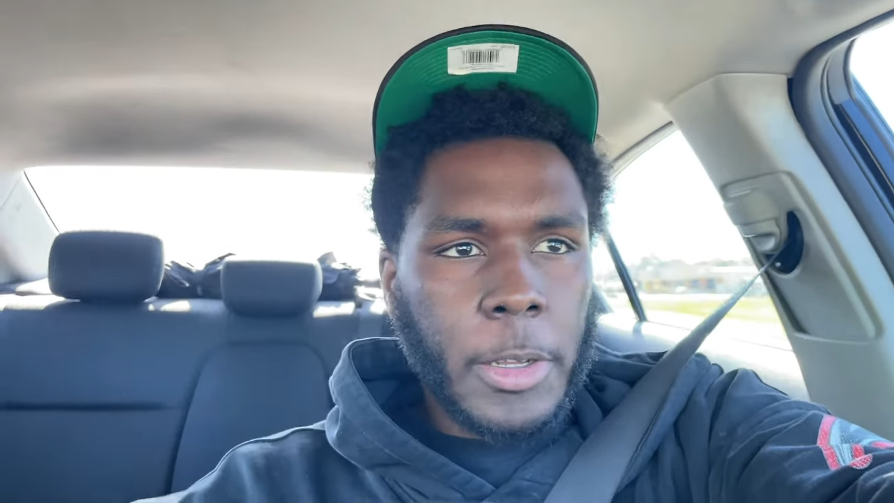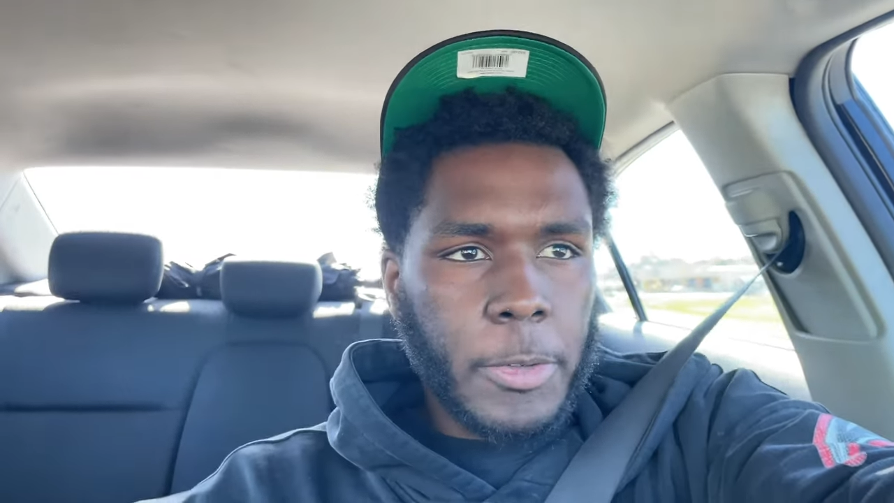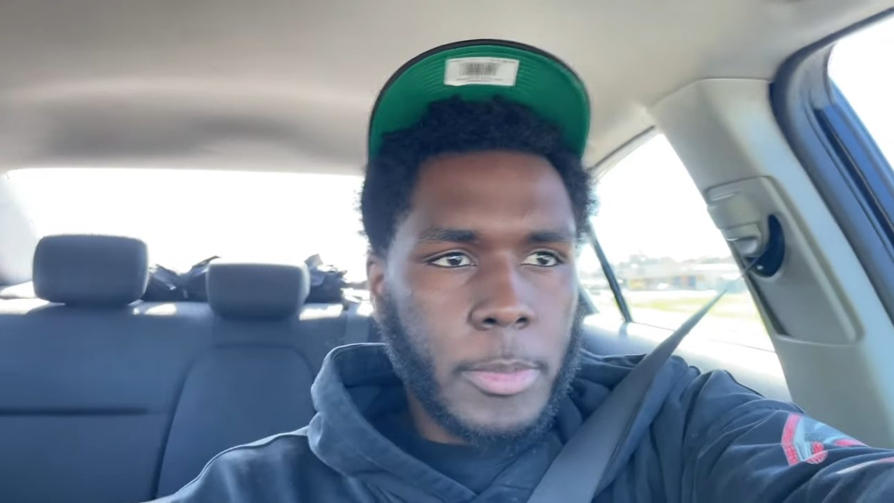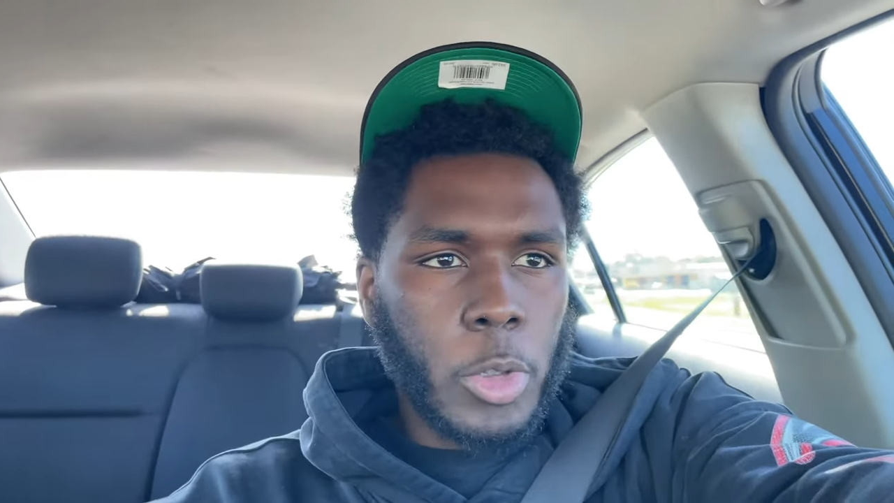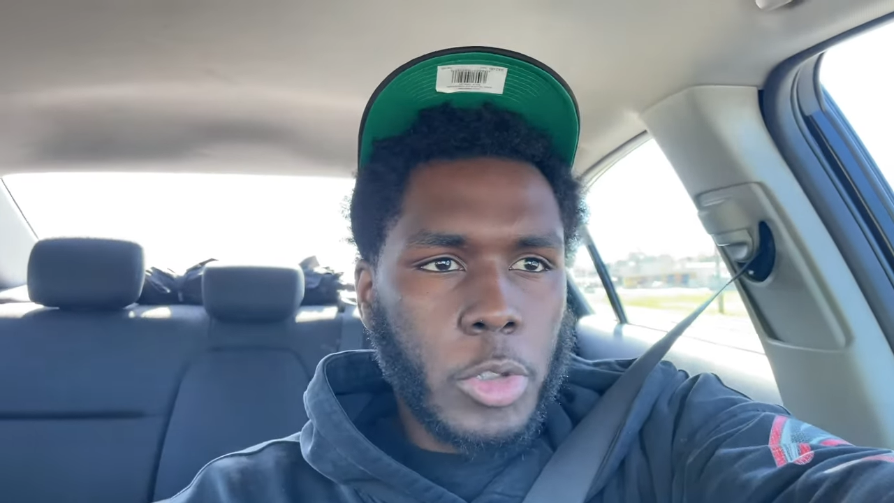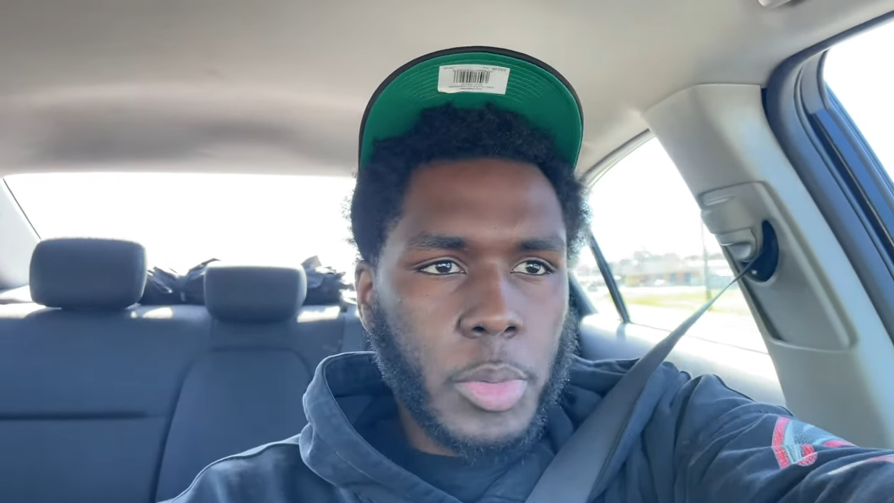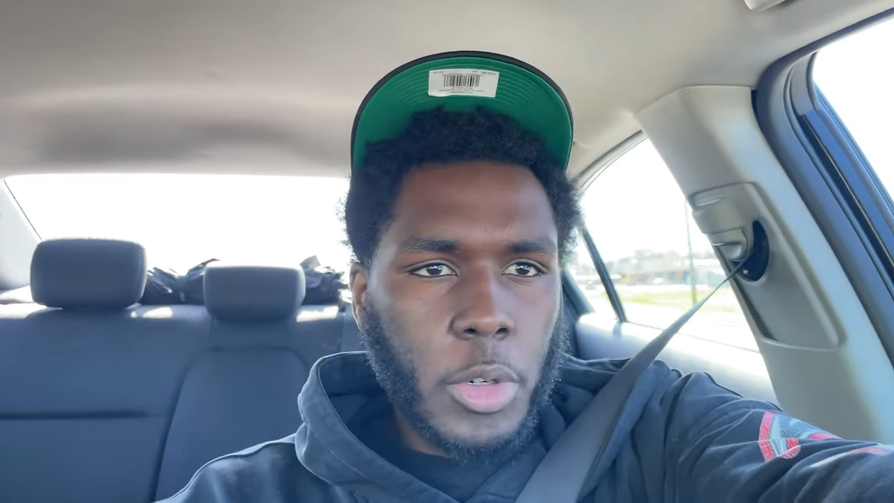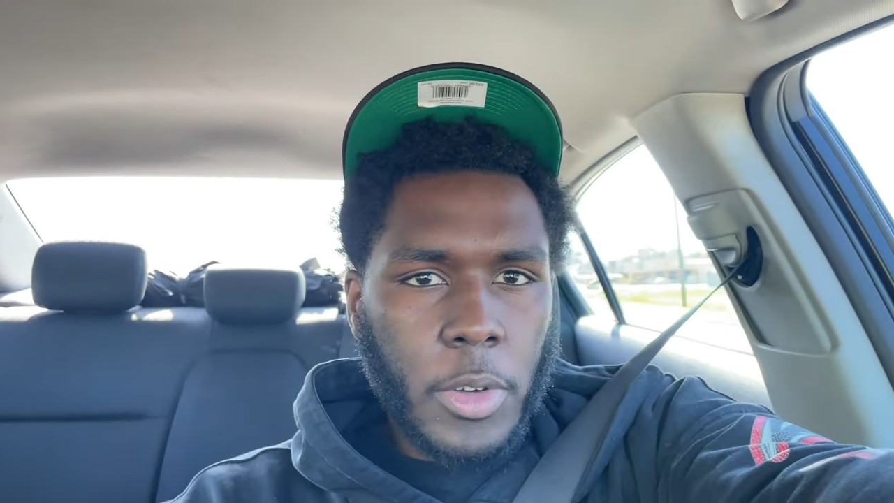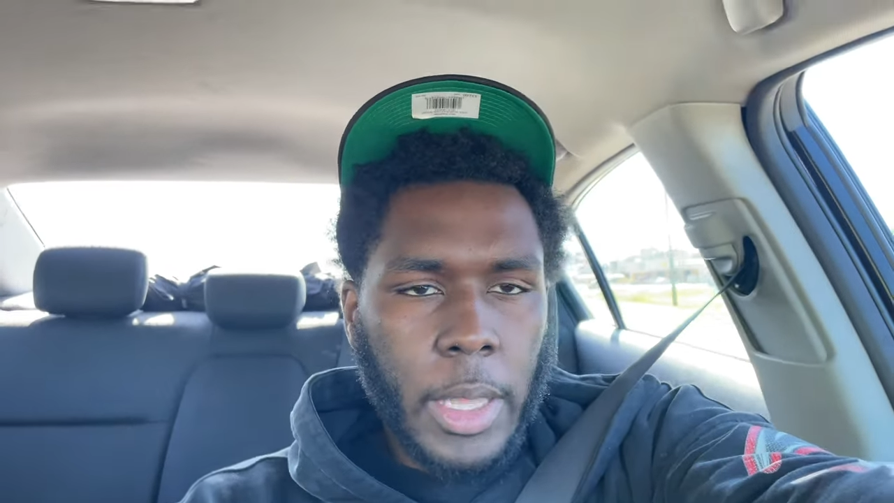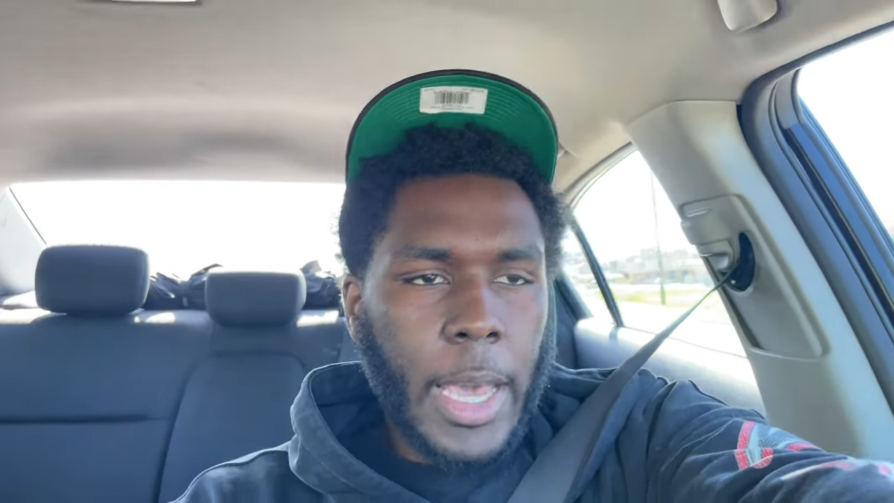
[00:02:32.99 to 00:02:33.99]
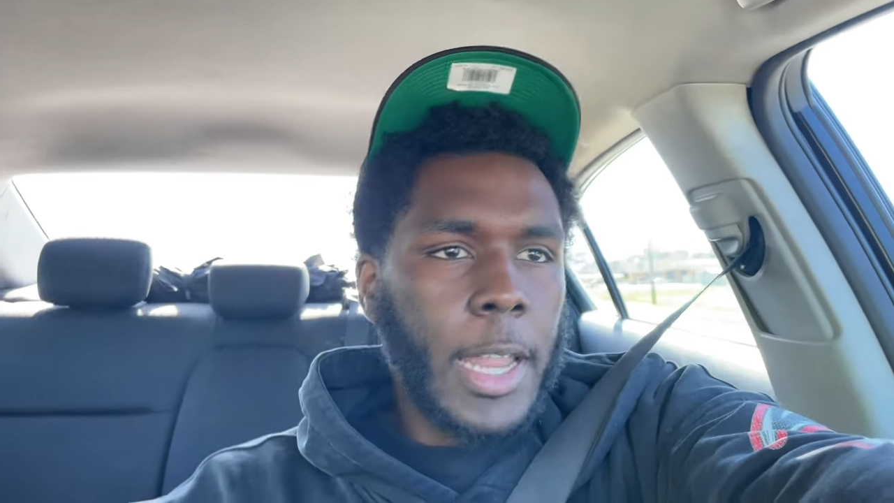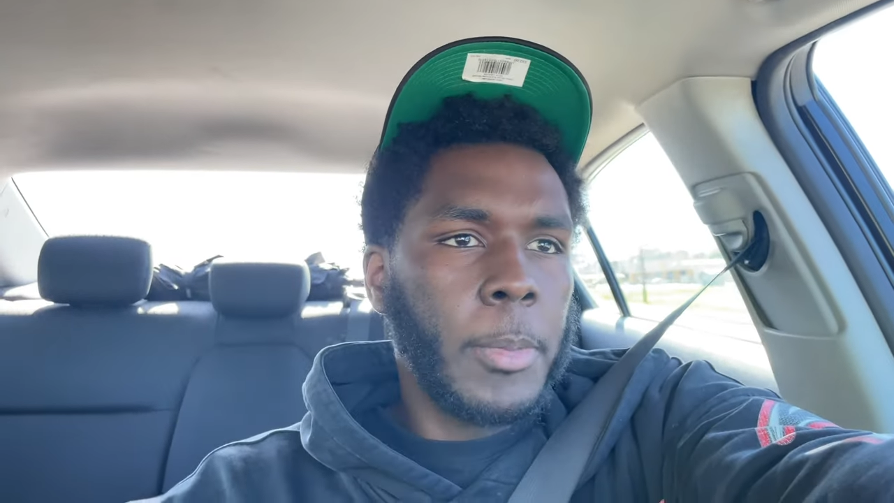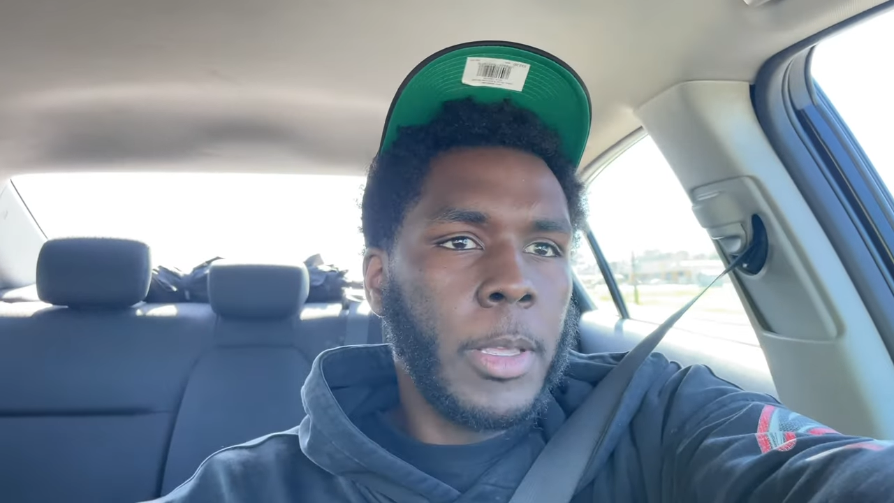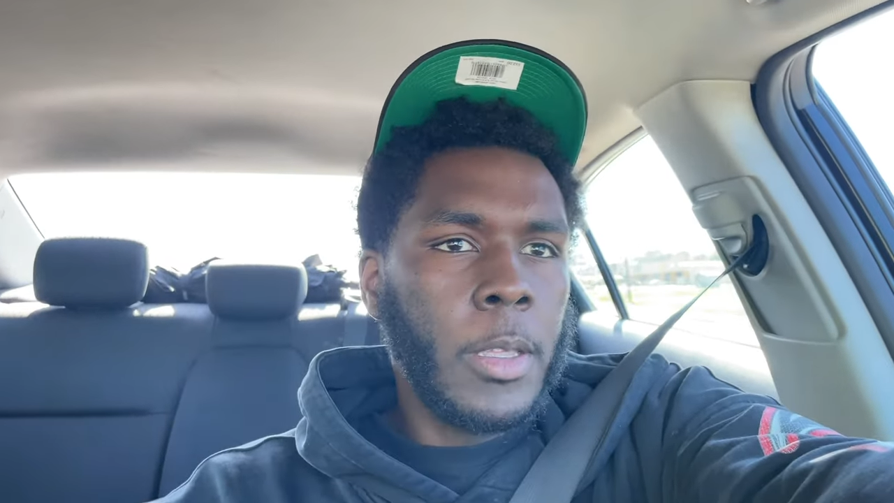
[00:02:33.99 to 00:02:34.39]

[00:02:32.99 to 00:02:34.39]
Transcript: from Too Smooth Academy,